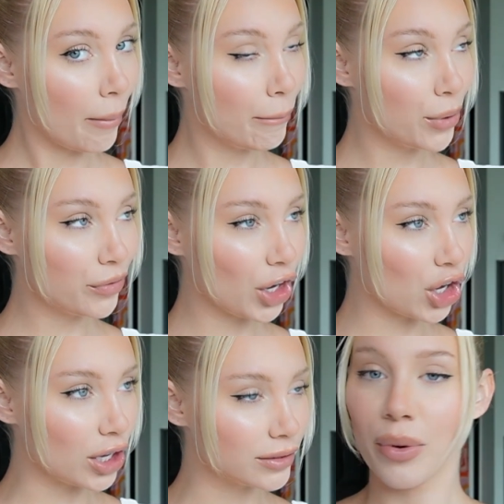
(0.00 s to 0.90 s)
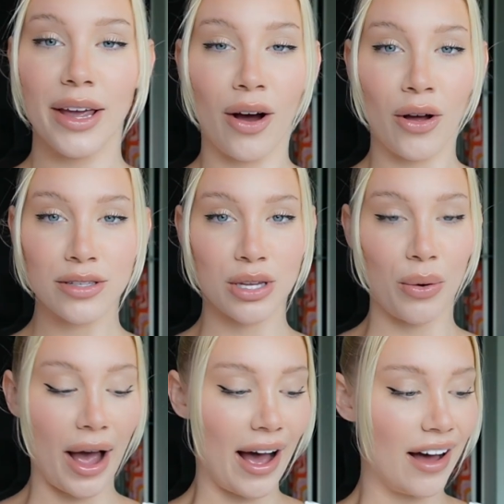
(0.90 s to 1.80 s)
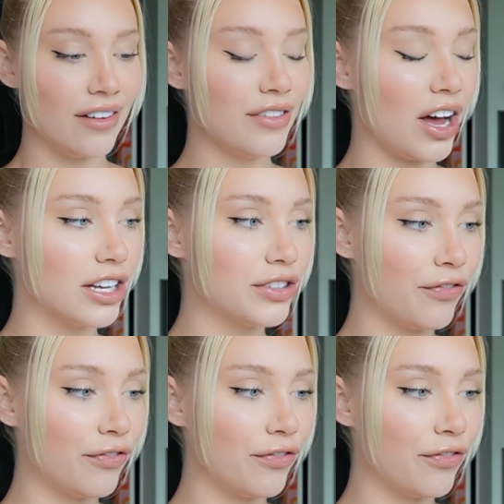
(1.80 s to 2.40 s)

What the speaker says: Moving on. We also have a